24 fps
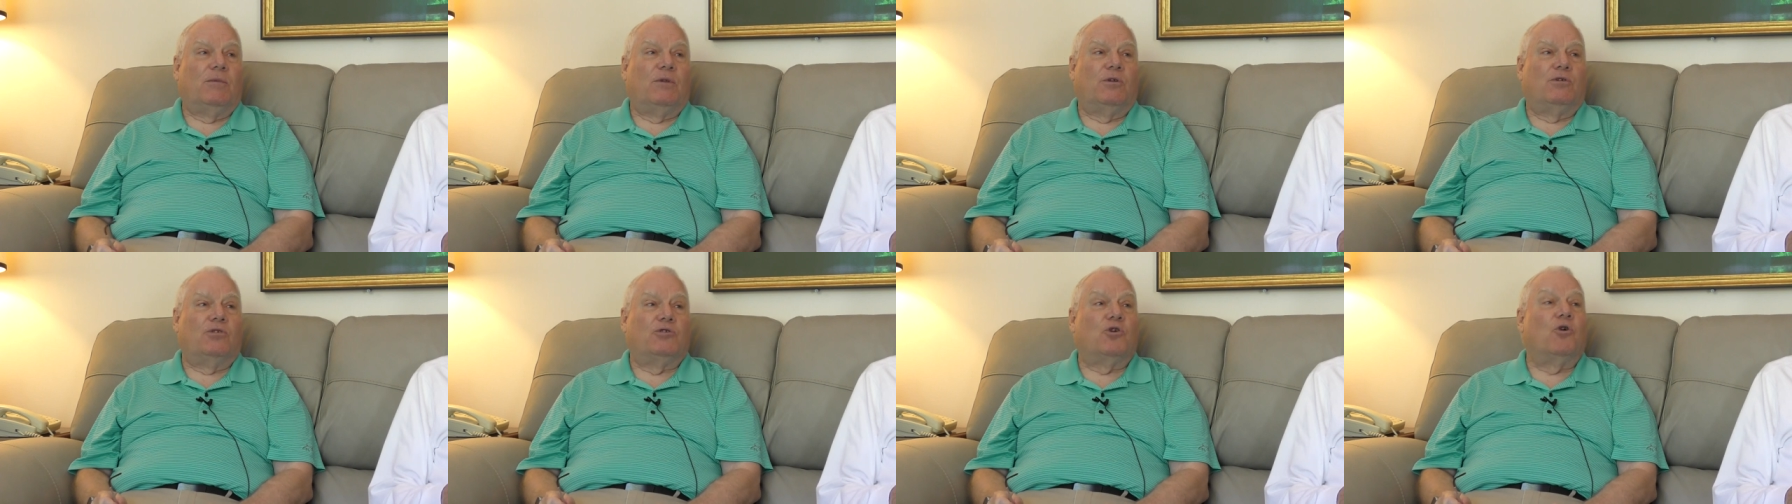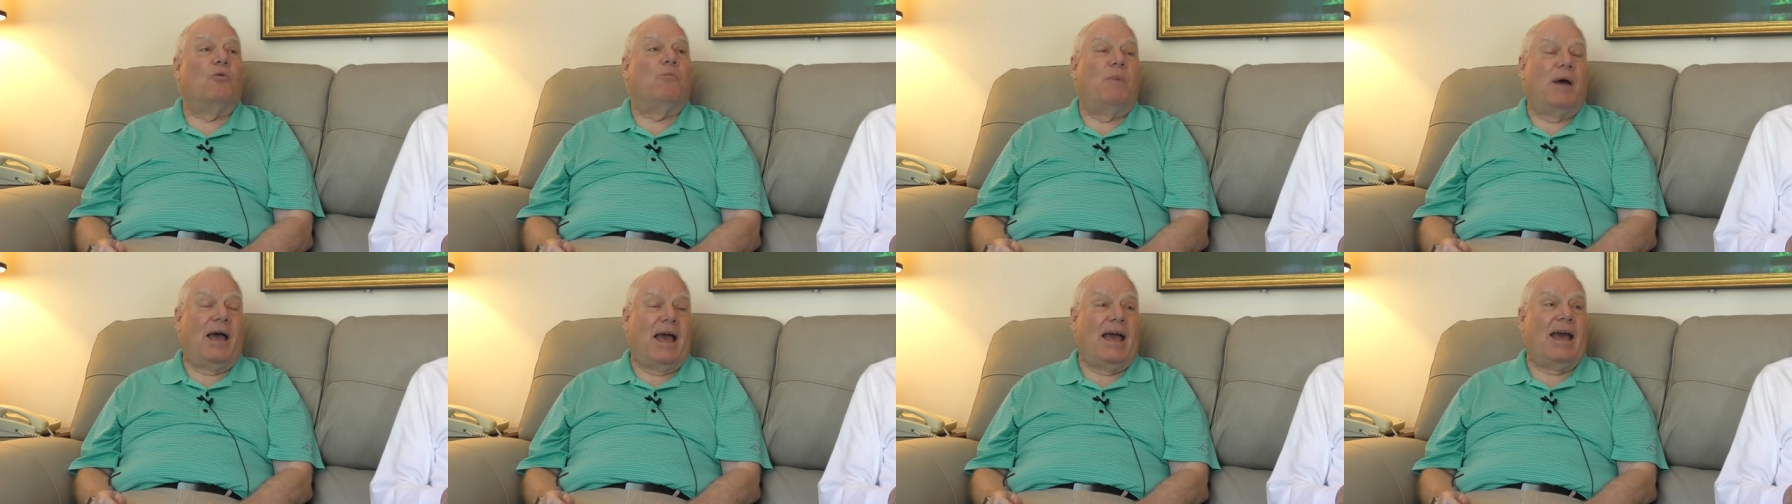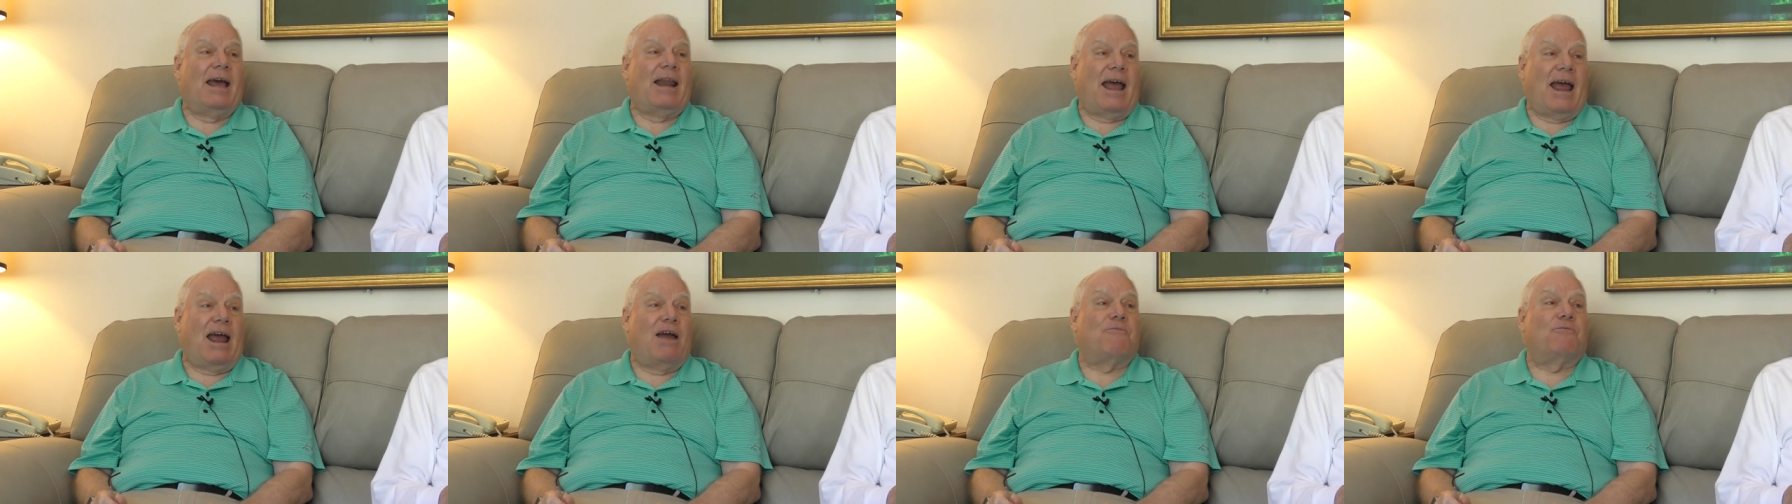so
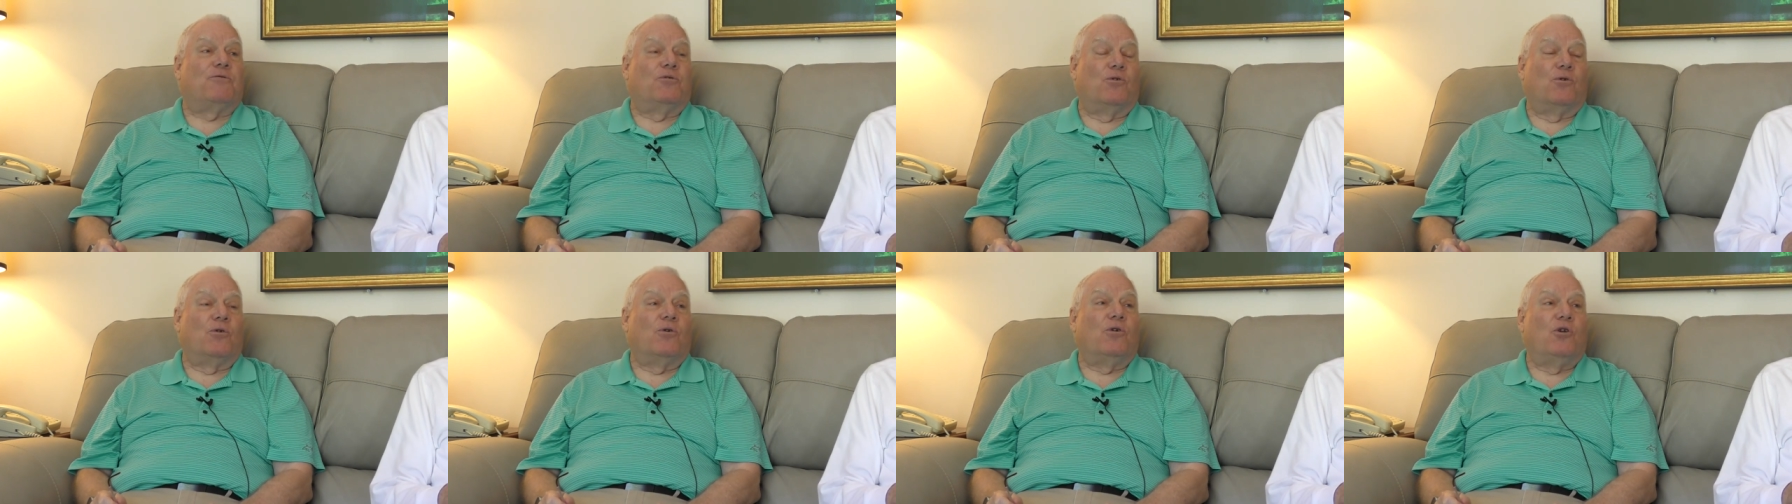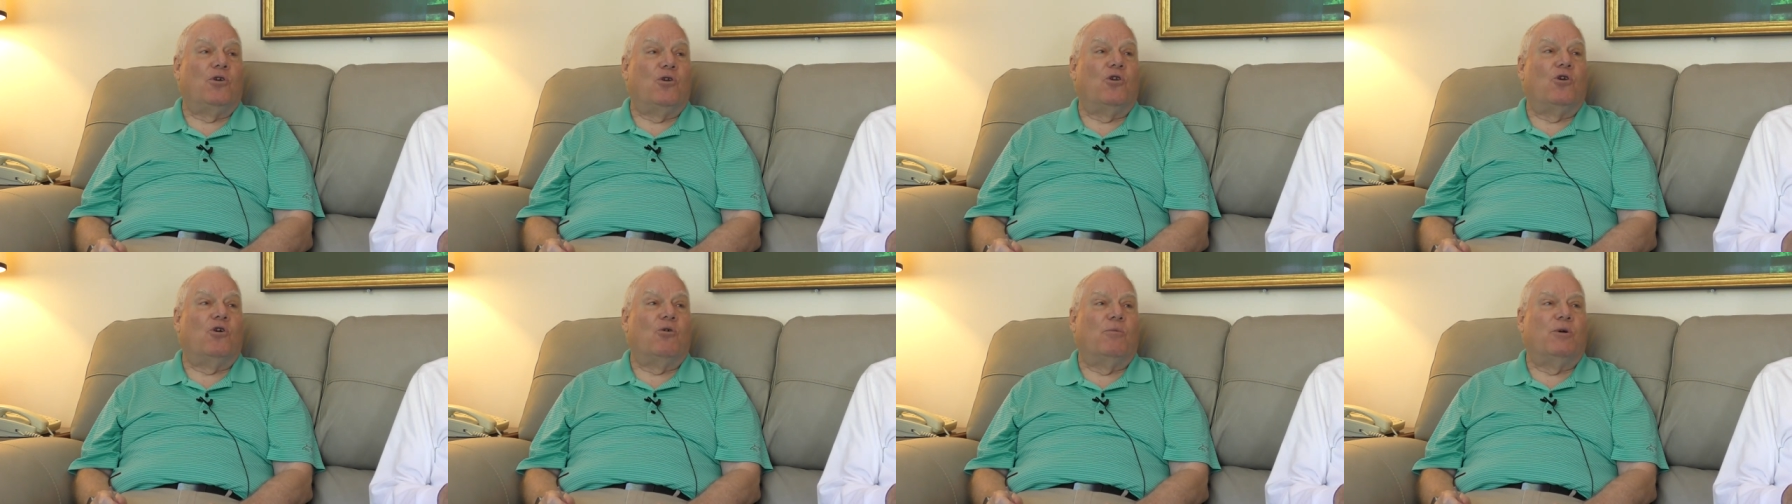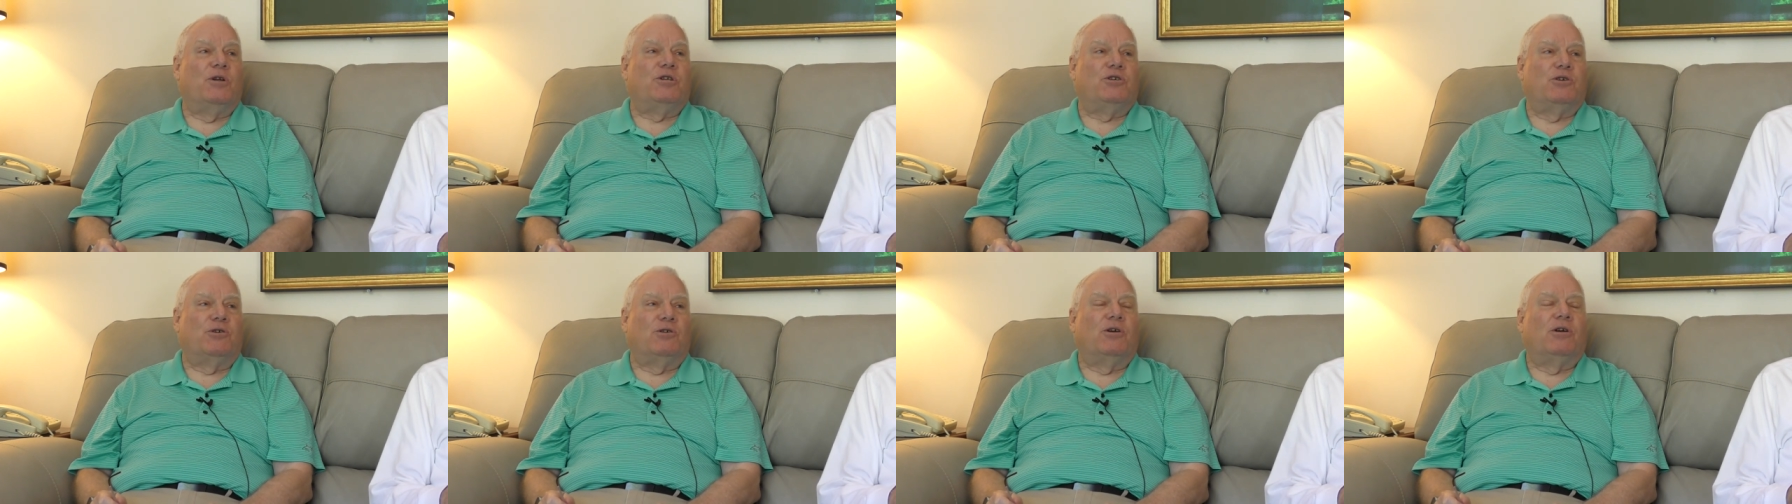bad after, you know.
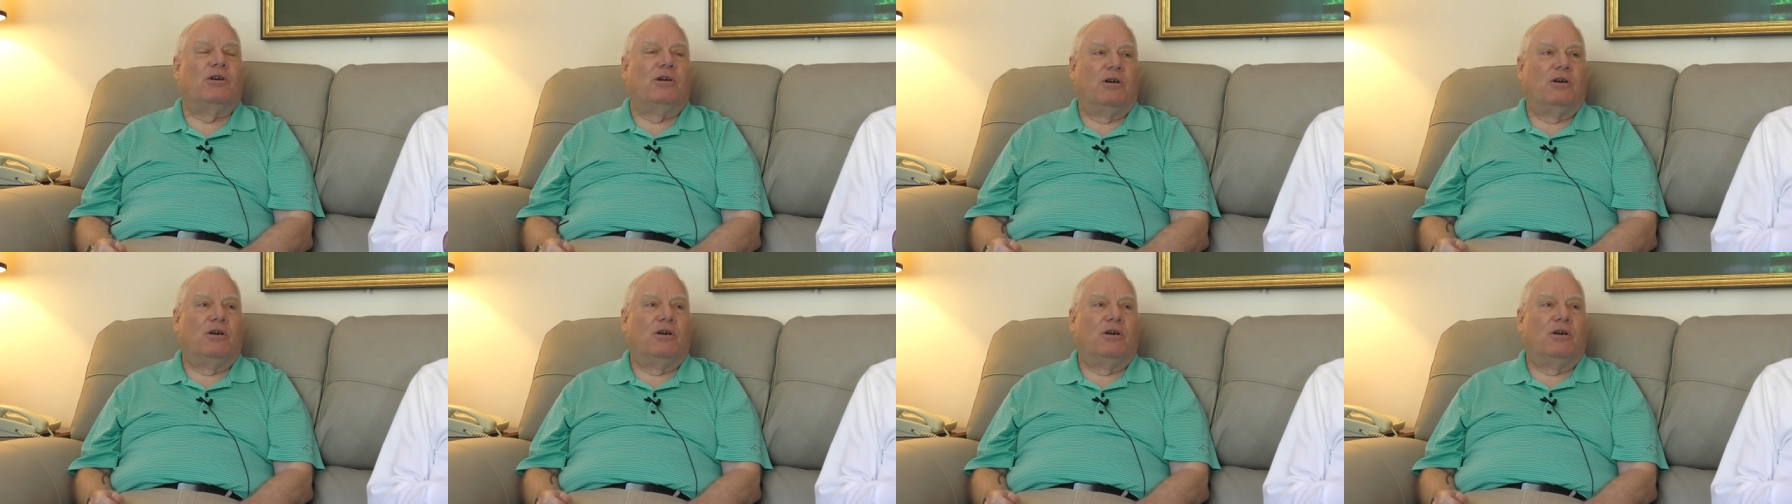But you